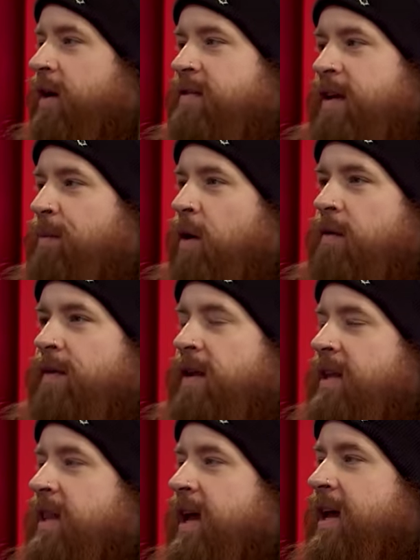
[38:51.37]
It's like
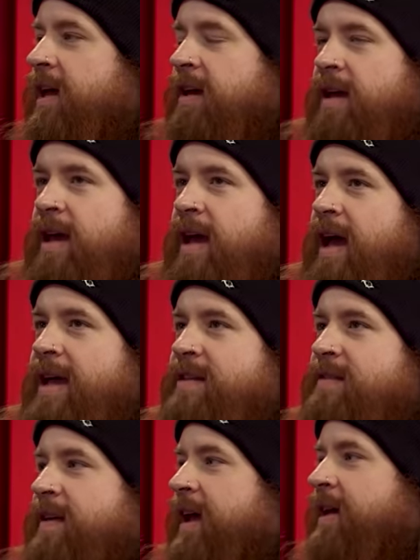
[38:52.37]
perfectly, like,
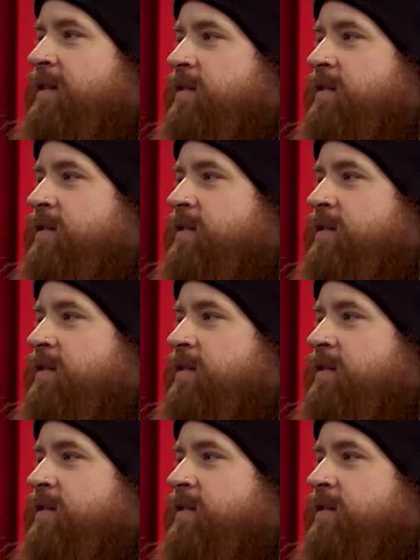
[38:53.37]
insane.